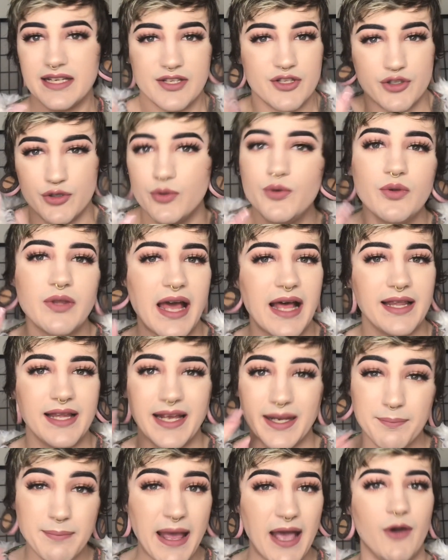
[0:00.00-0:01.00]
do that
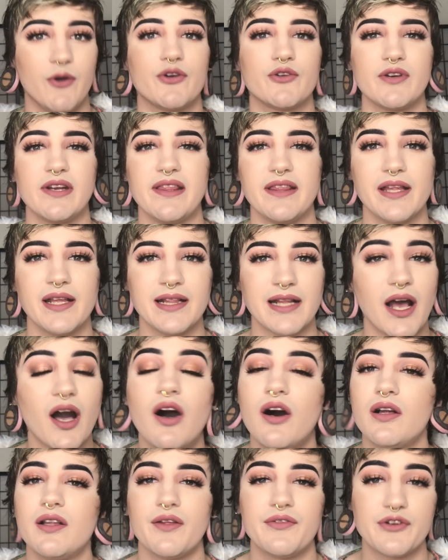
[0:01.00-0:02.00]
like powdery thing that
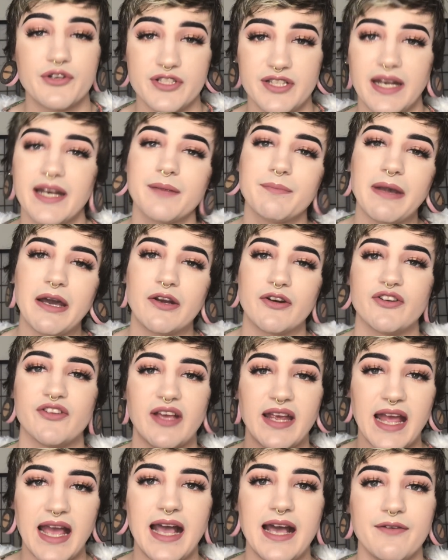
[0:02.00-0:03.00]
all other setting powders
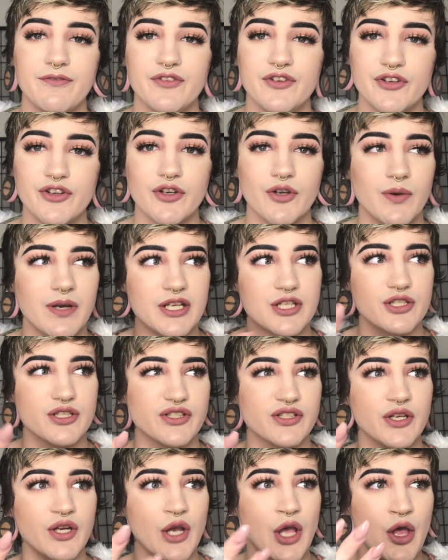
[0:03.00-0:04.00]
I have do. It
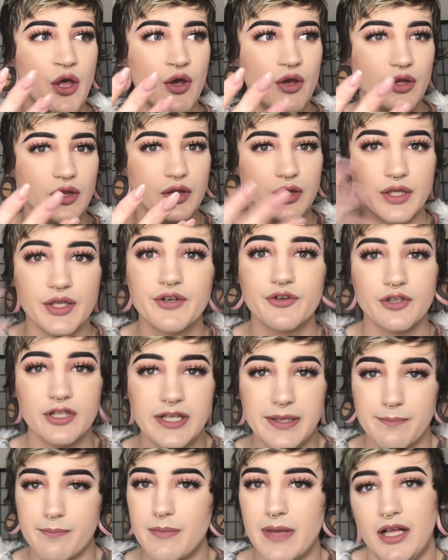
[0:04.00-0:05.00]
just
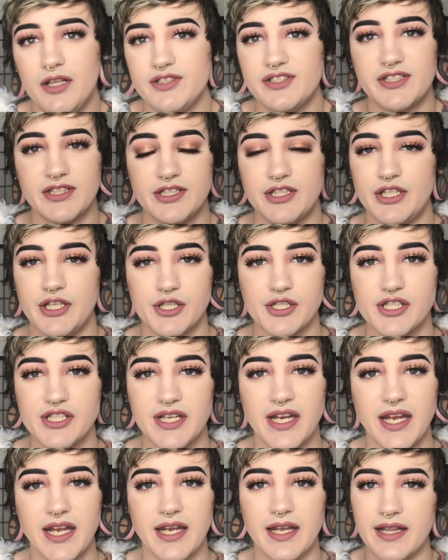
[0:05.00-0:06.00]
literally melts into your
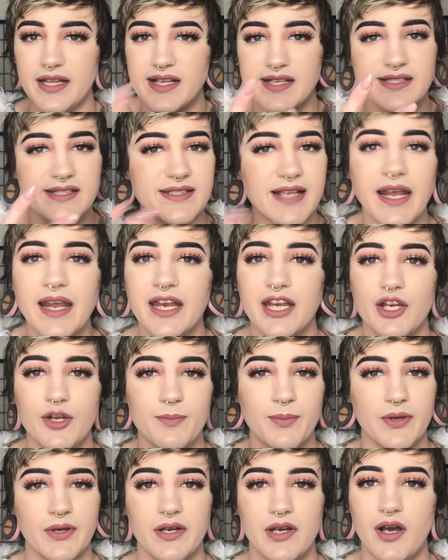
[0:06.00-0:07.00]
skin the second you
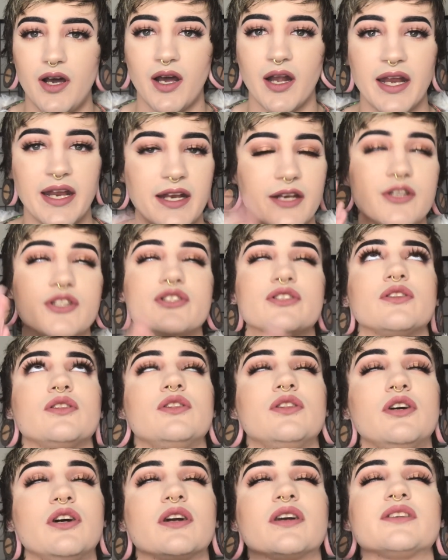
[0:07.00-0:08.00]
put it on, and it just
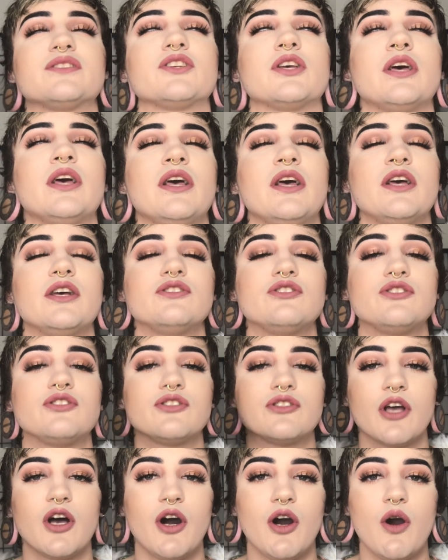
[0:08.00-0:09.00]
looks
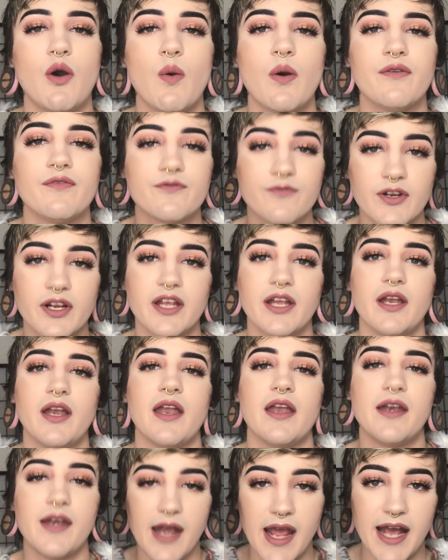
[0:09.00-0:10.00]
so freaking
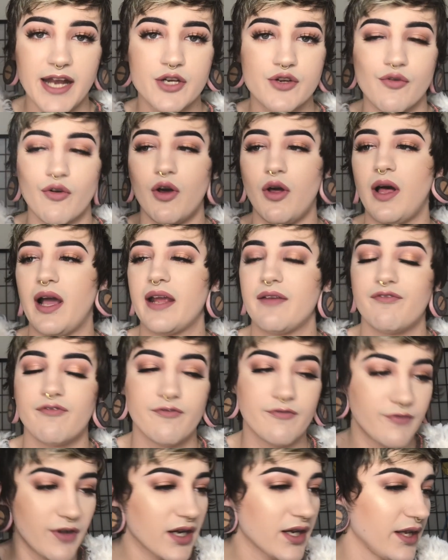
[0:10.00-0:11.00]
natural. I
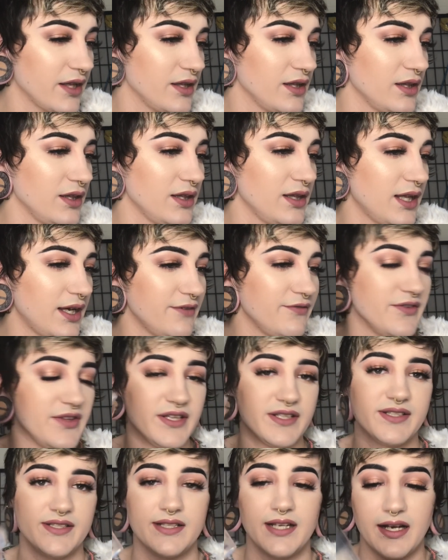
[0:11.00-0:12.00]
fucking love
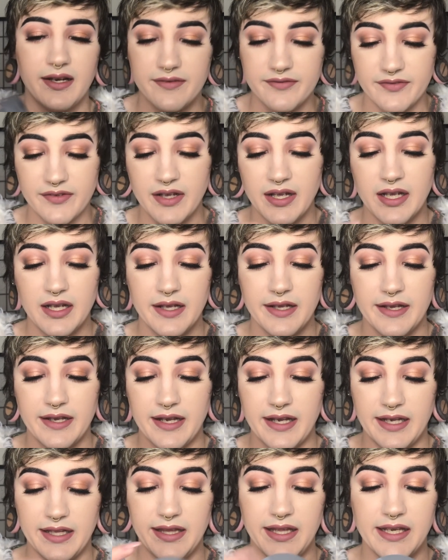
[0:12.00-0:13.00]
this stuff.
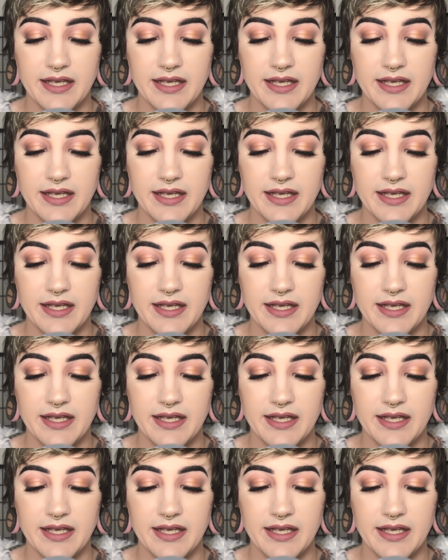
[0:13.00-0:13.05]
I